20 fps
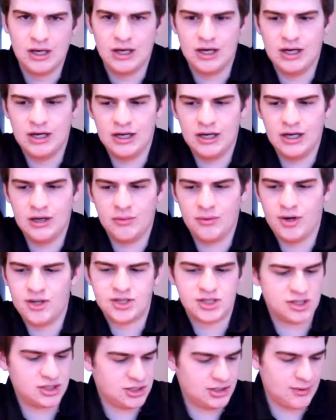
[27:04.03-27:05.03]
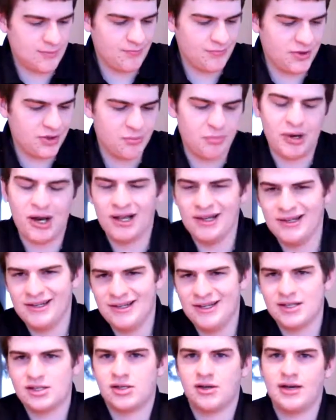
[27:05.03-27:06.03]
I watched the pilot
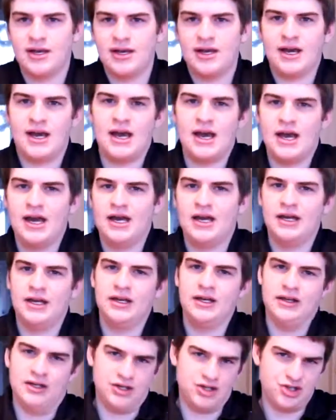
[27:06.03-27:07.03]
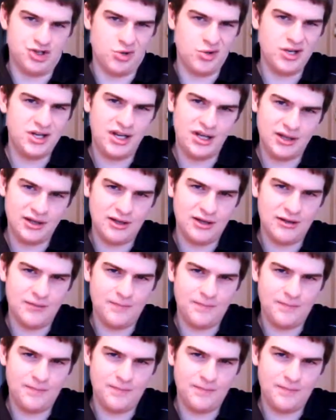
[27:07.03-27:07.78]
yesterday. I enjoyed it.